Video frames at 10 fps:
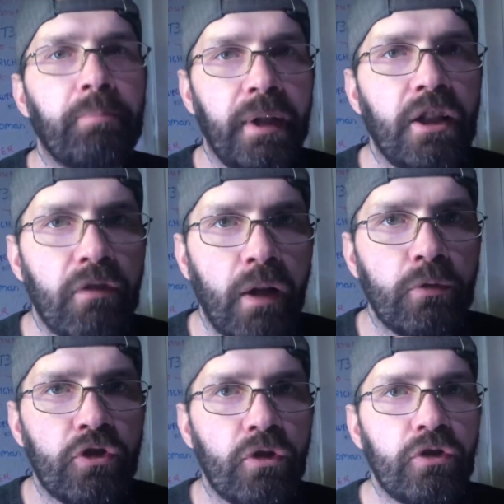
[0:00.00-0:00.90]
Be your
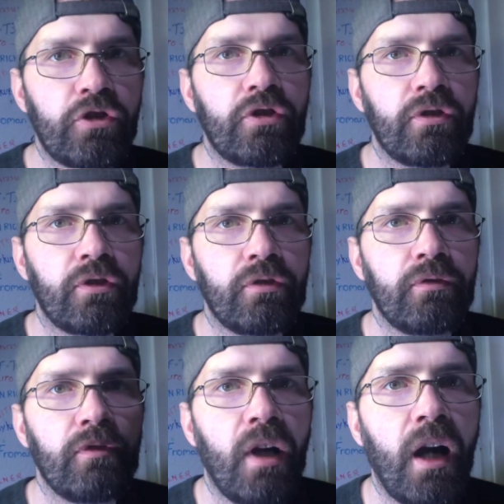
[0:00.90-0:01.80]
own judge.
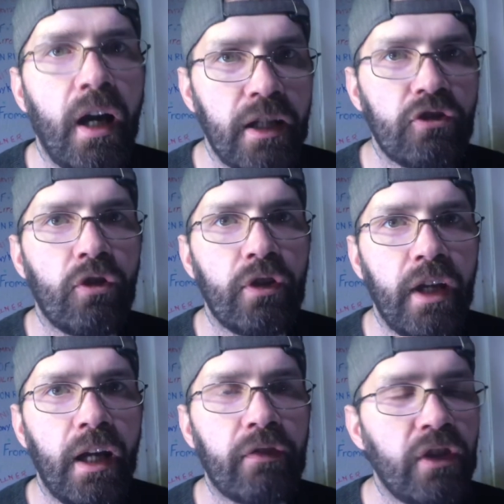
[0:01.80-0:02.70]
I enjoyed
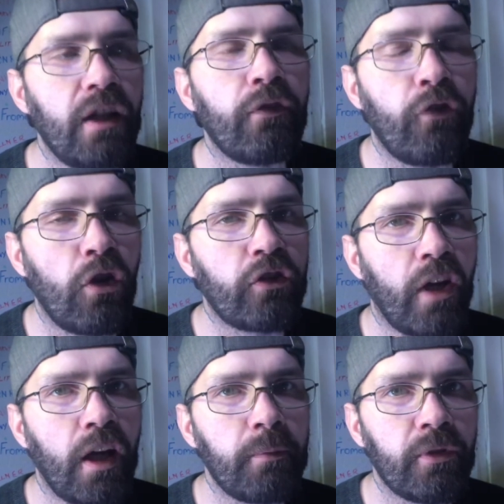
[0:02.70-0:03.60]
it. I've seen it four
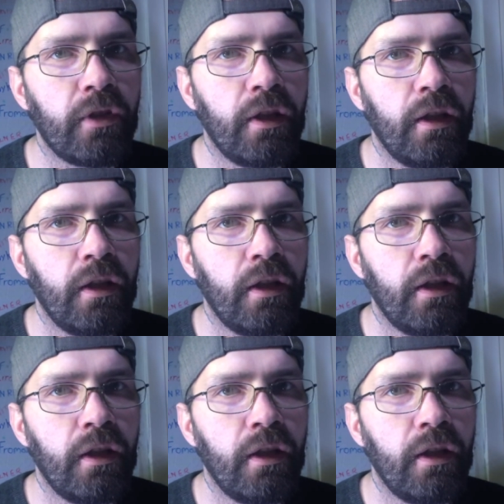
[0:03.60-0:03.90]
times.